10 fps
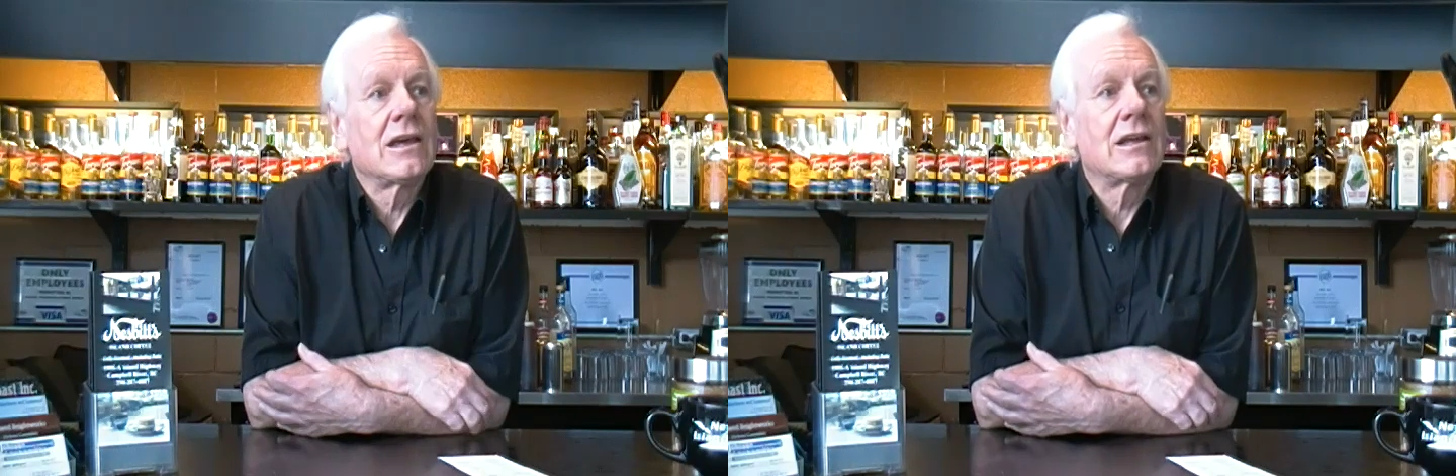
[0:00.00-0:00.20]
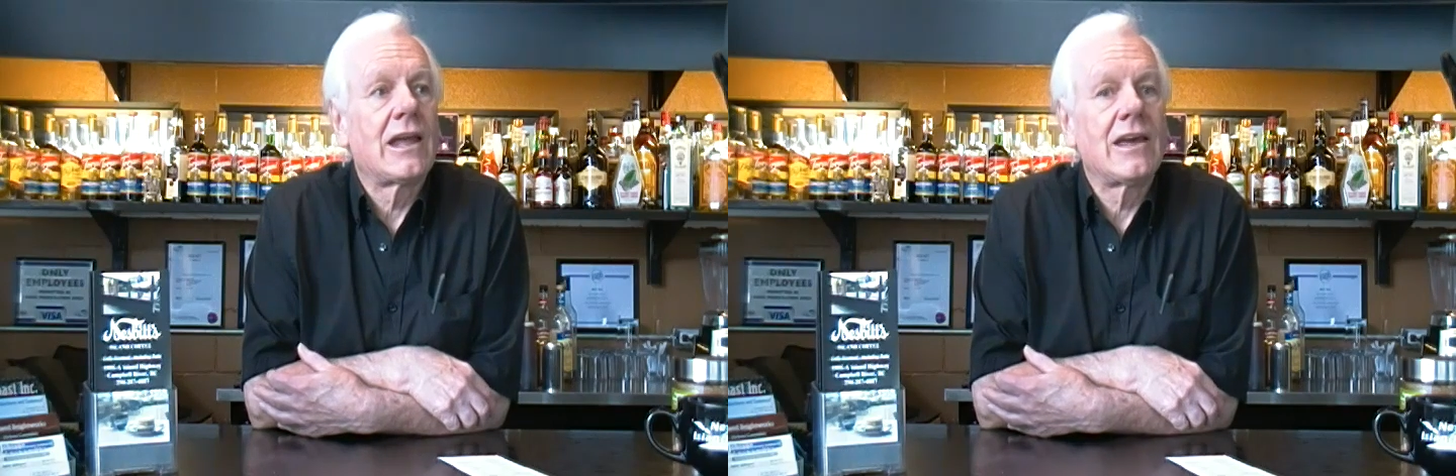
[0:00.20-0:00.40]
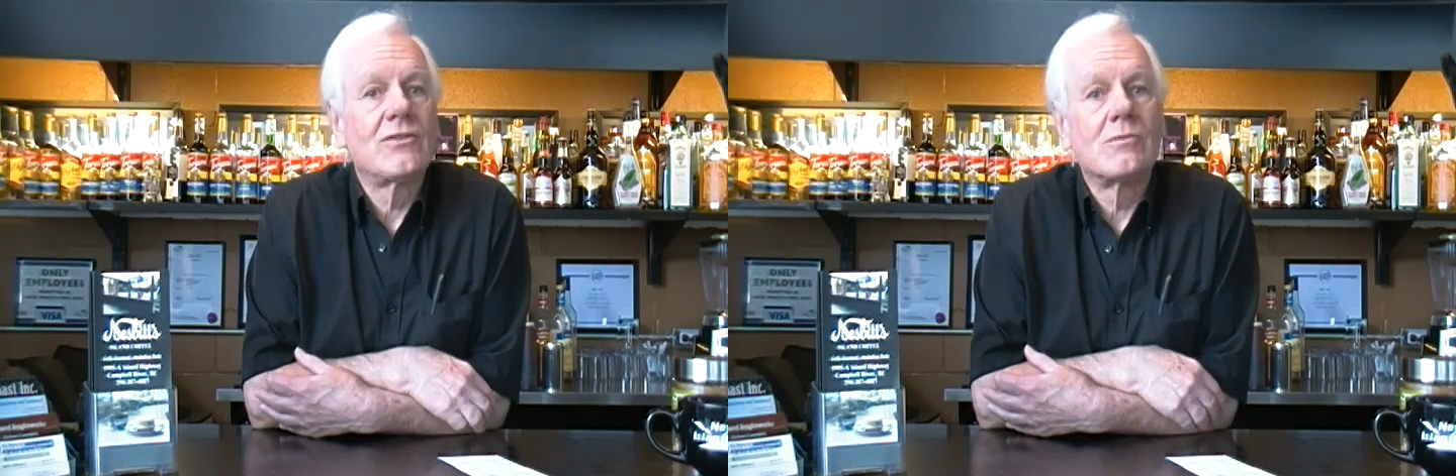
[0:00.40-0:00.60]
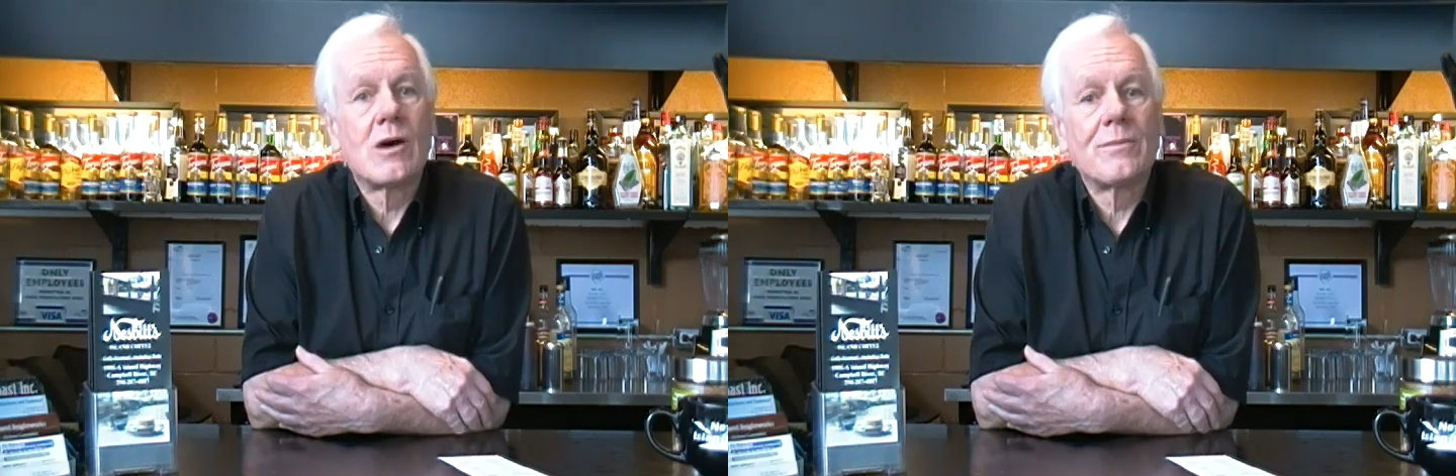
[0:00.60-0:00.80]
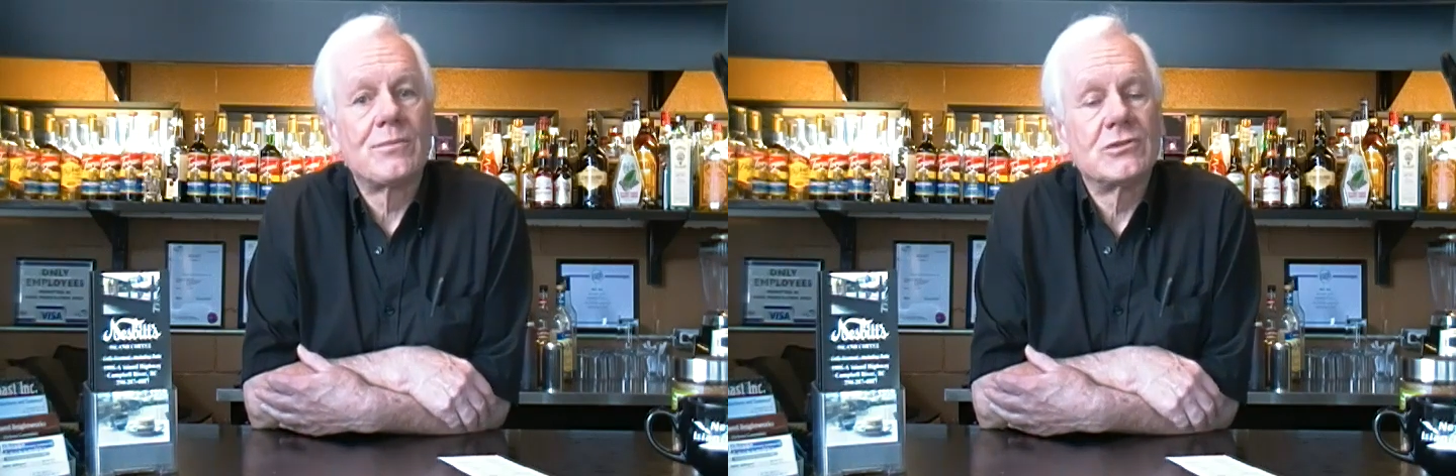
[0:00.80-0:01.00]
And add
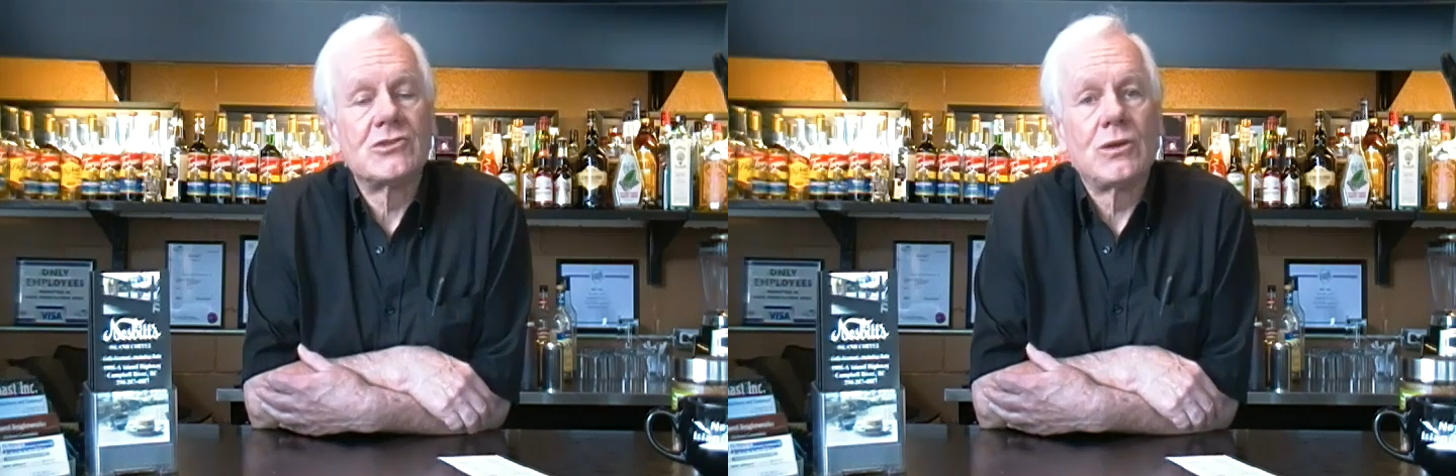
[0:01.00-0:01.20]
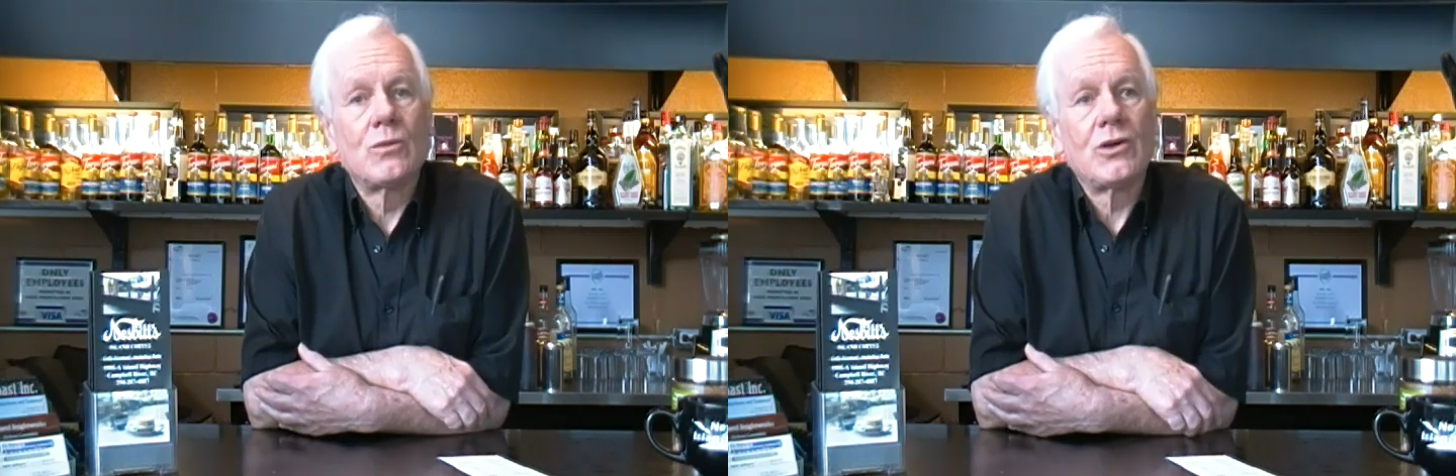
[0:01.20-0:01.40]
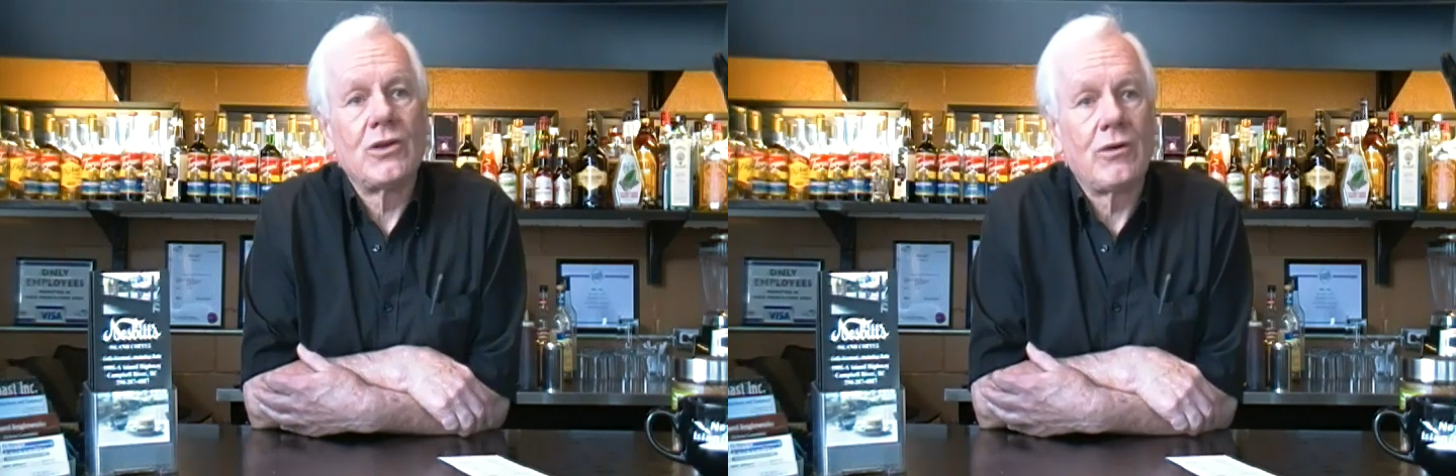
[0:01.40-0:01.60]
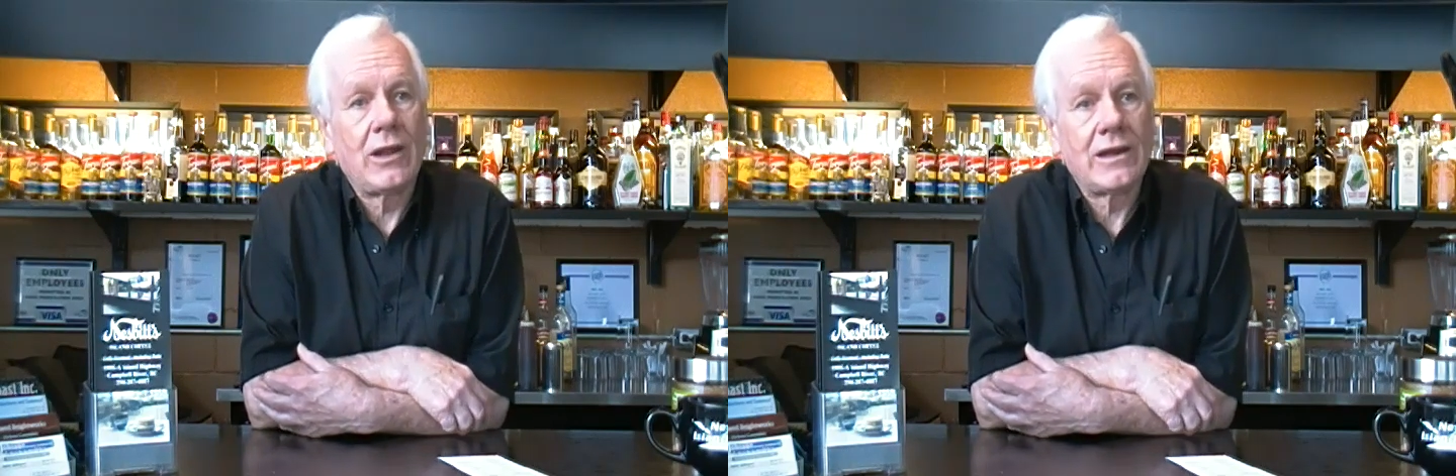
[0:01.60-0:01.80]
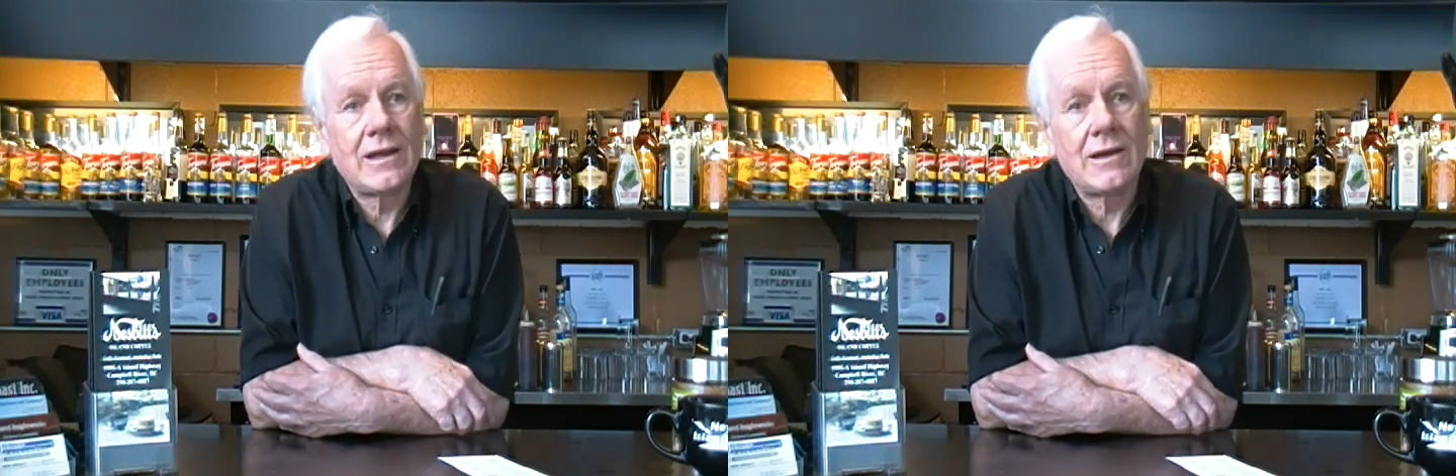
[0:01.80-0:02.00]
them up and see where you
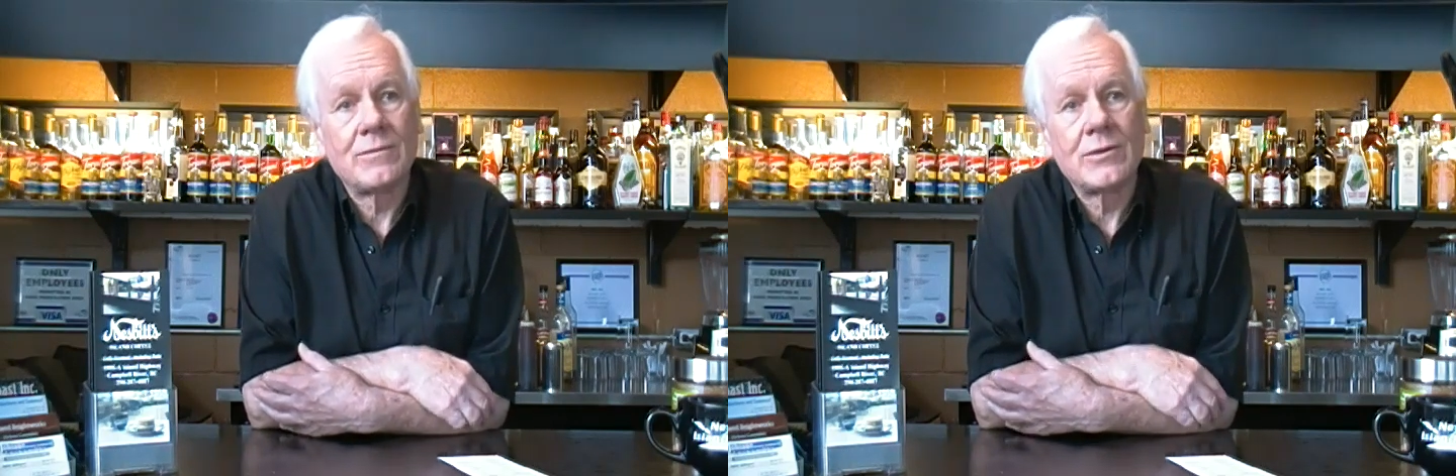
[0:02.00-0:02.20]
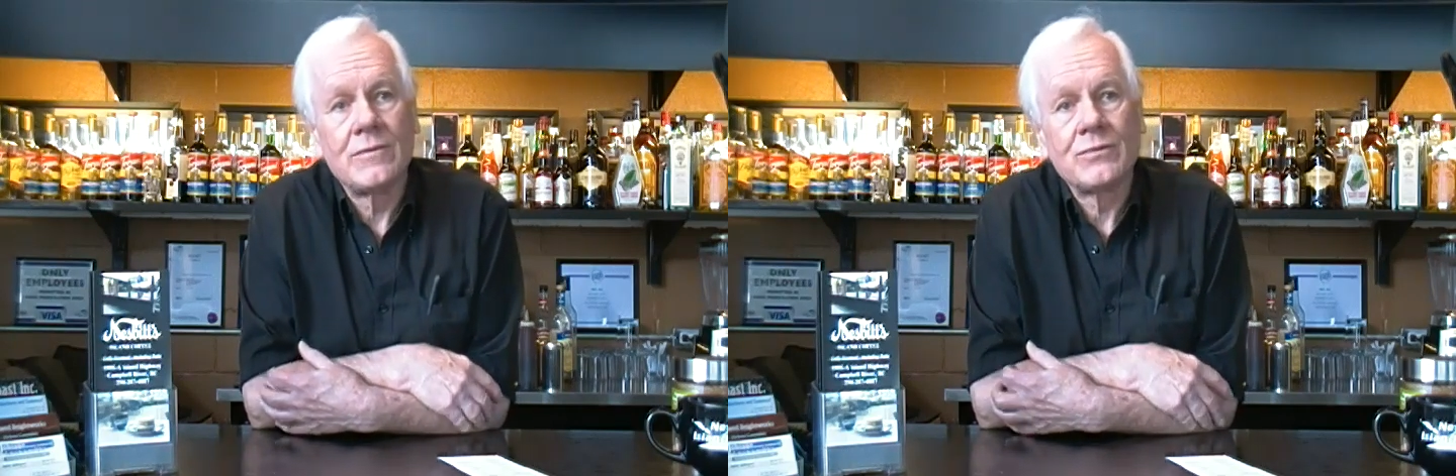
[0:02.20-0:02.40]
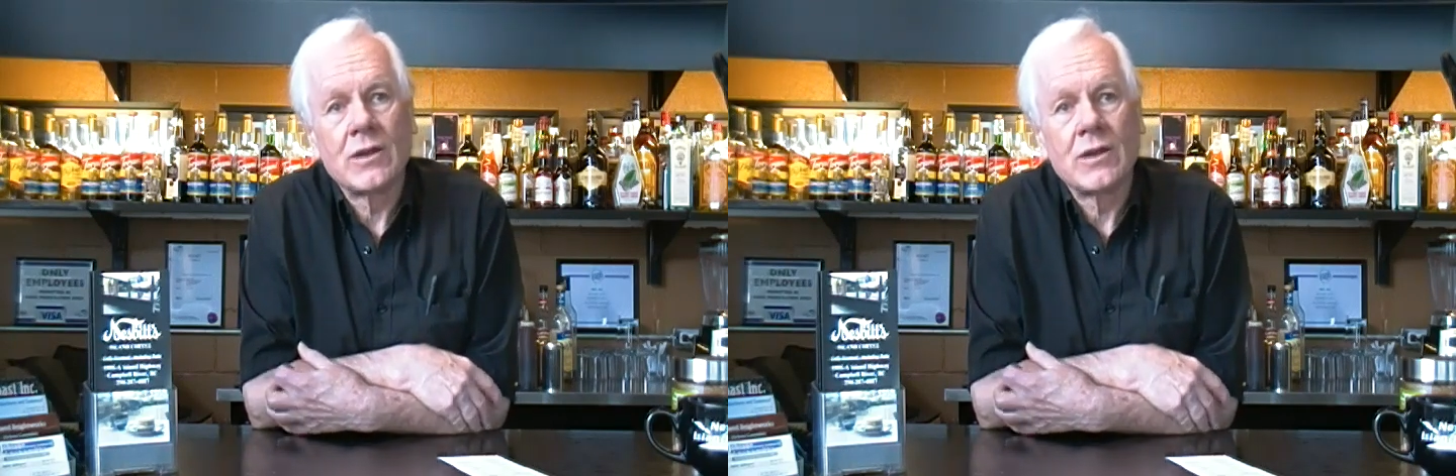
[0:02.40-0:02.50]
end up.